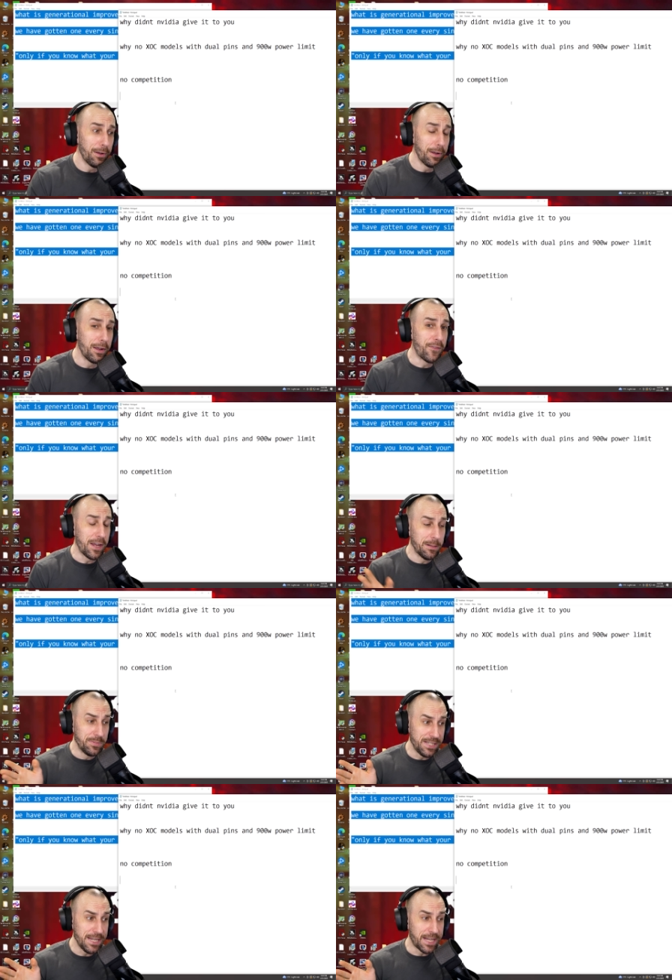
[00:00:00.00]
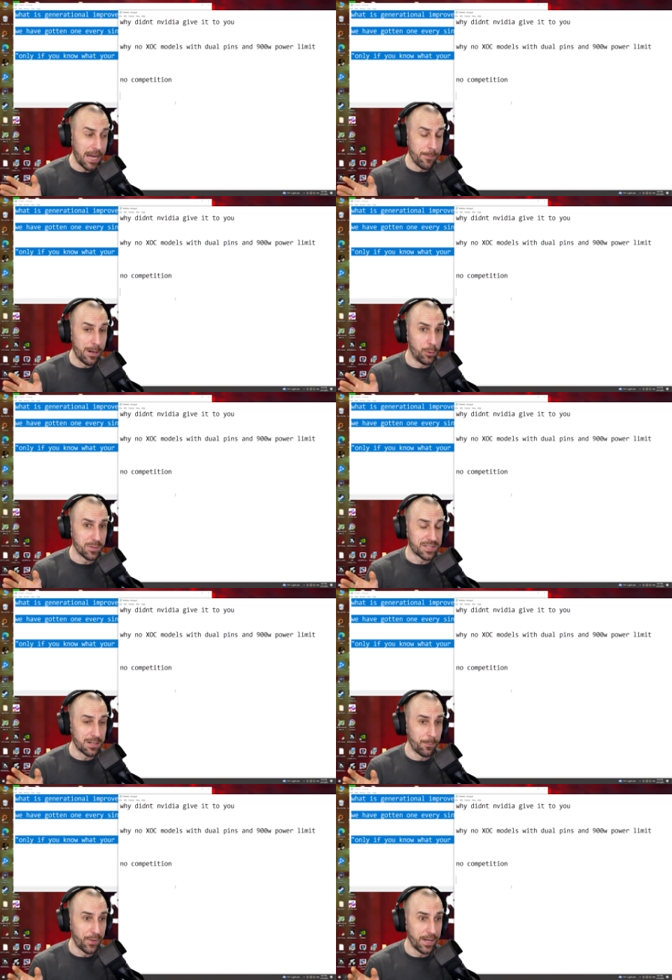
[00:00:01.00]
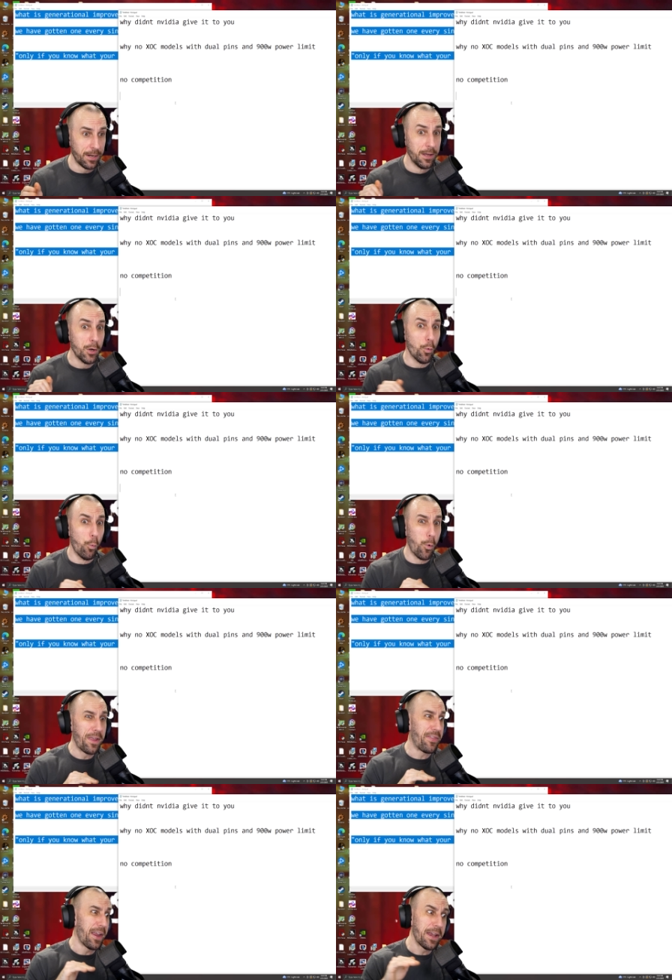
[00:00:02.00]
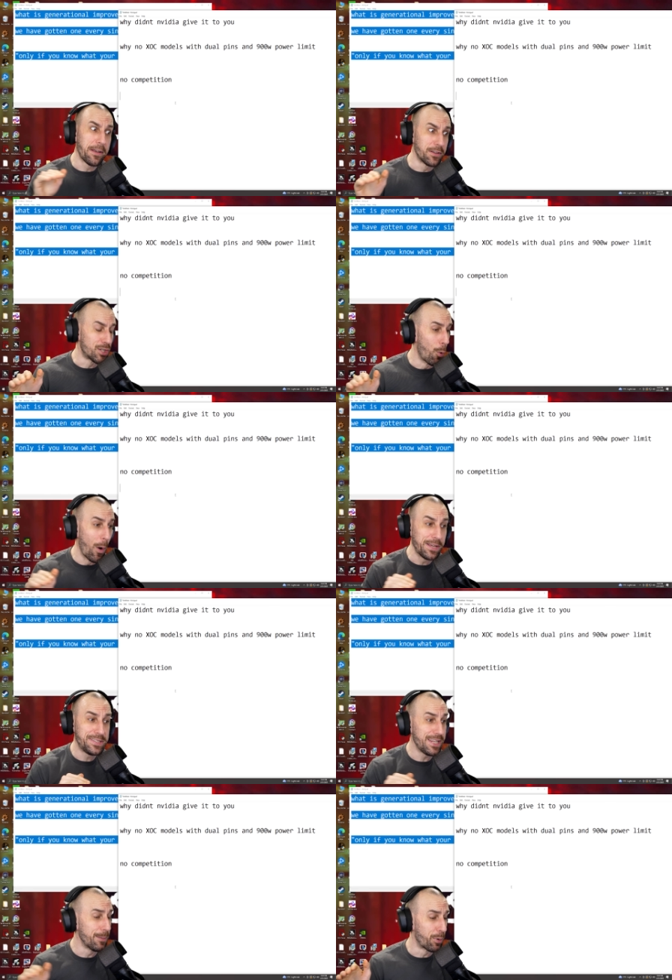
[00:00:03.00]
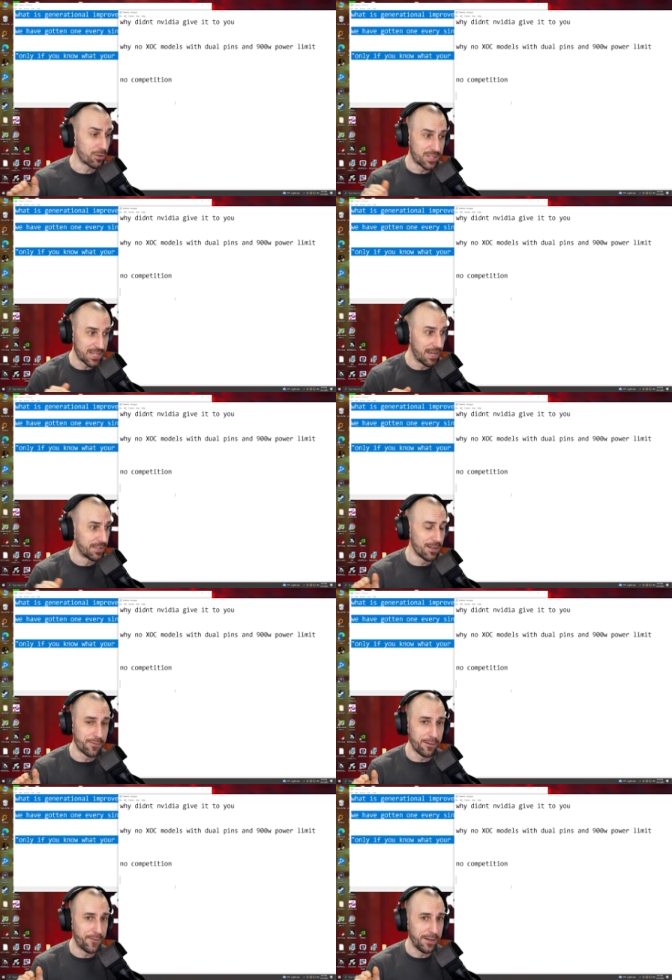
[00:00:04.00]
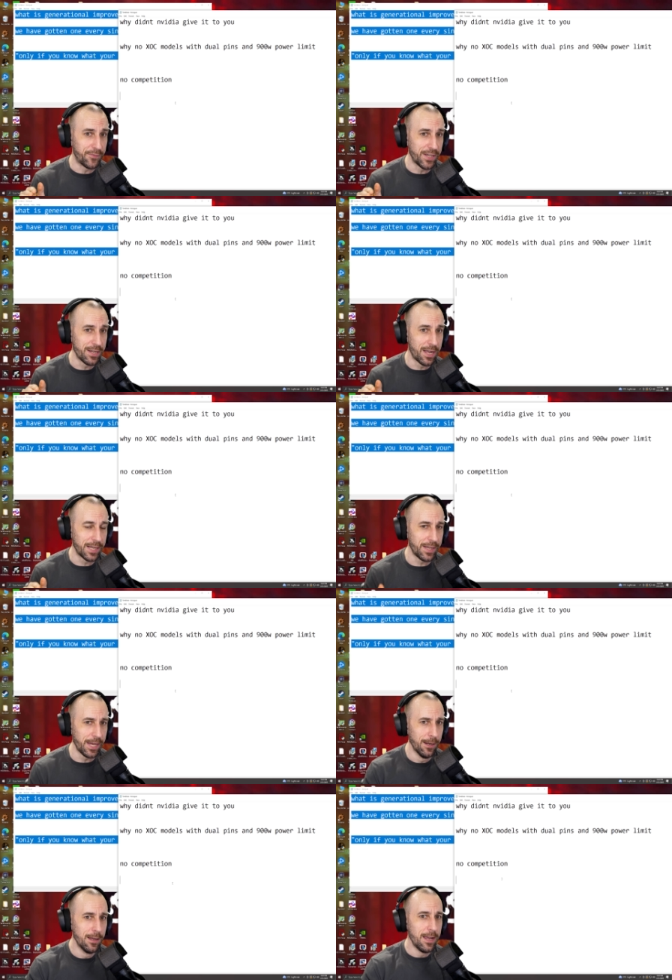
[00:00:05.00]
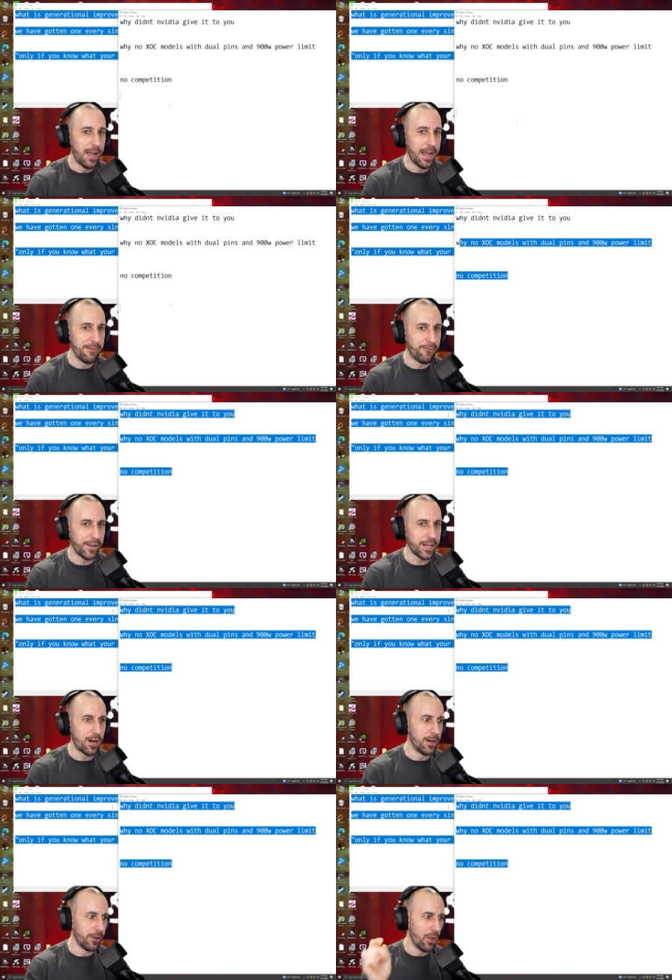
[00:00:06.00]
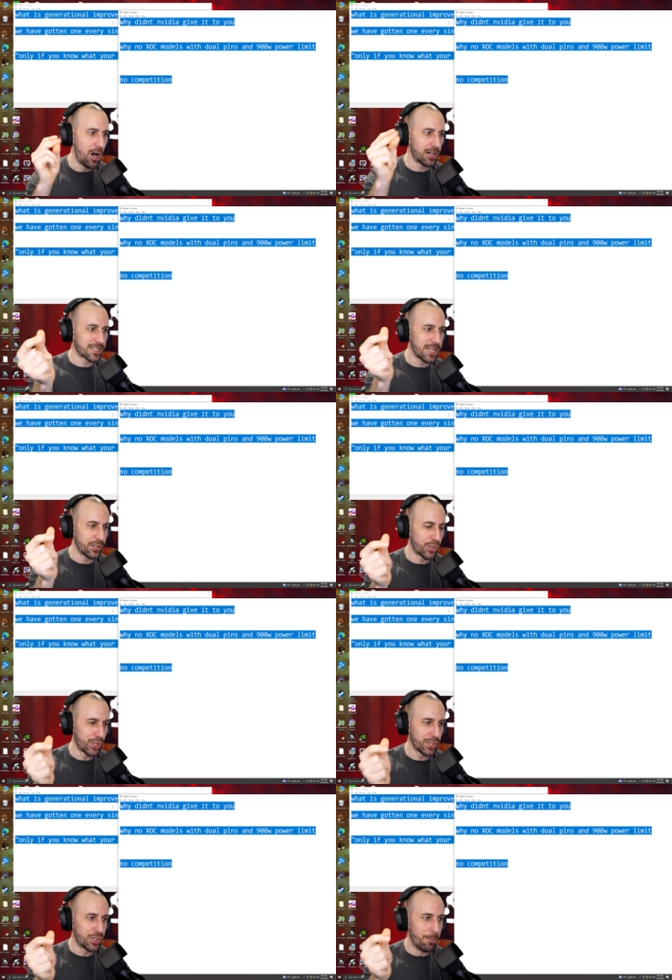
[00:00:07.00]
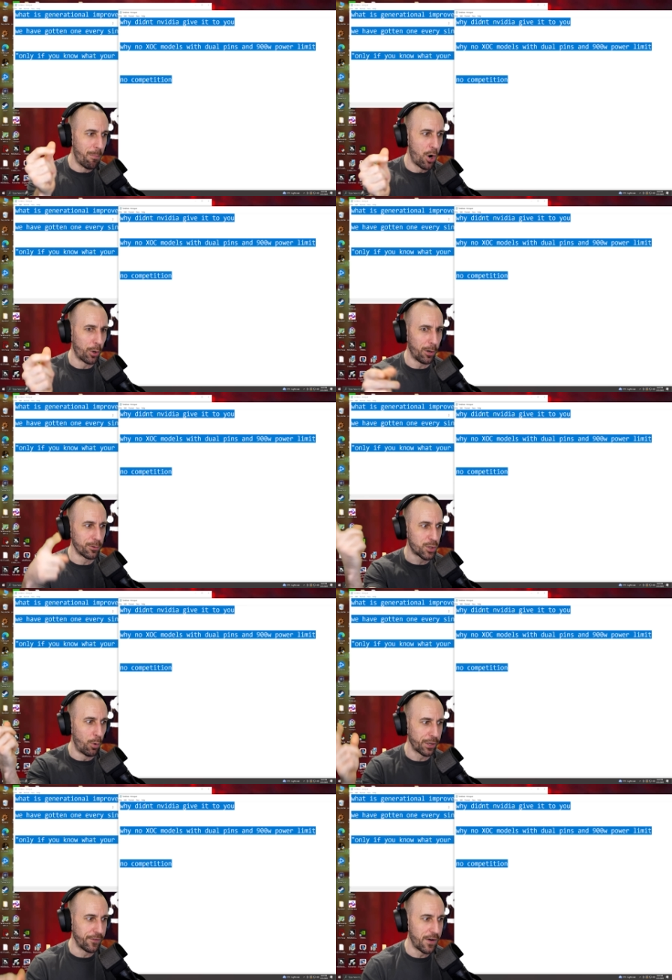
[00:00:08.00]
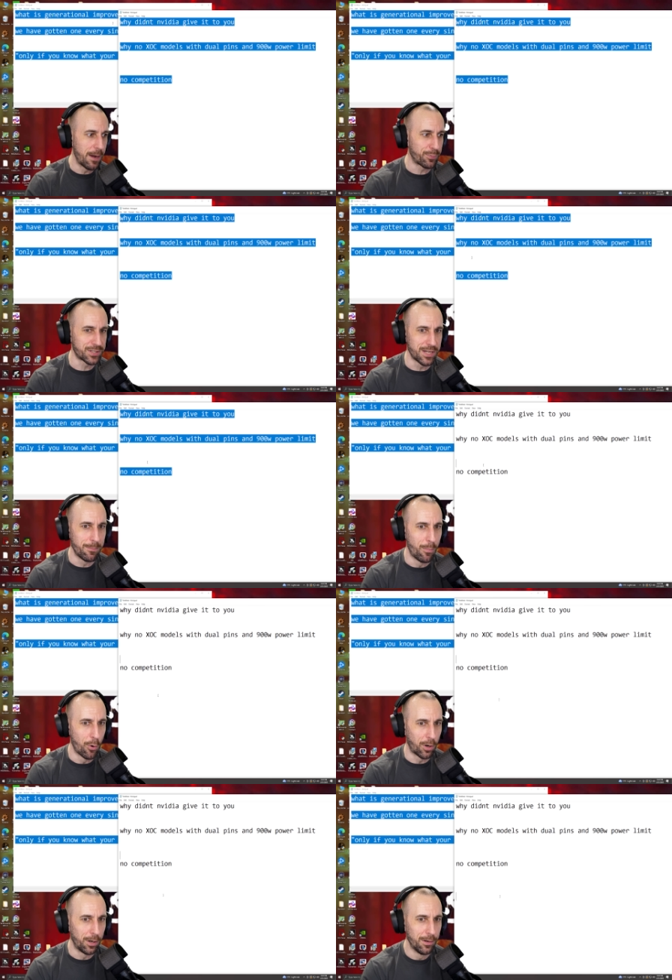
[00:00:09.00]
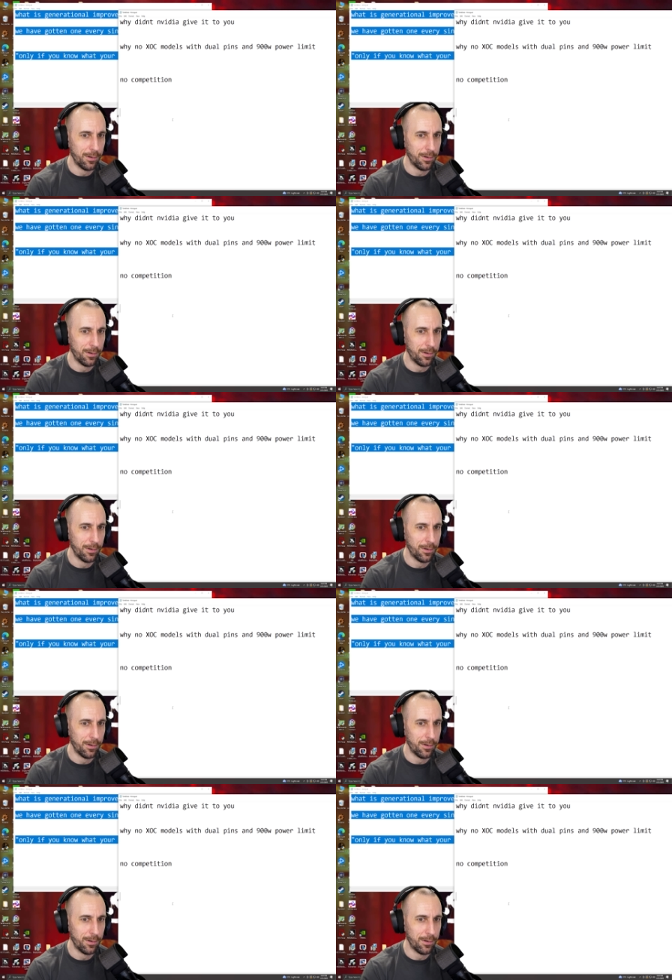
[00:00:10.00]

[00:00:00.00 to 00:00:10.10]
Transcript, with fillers: If AMD came out with something within 20% of the 5090, Nvidia unlocks that shit tomorrow, 25% more.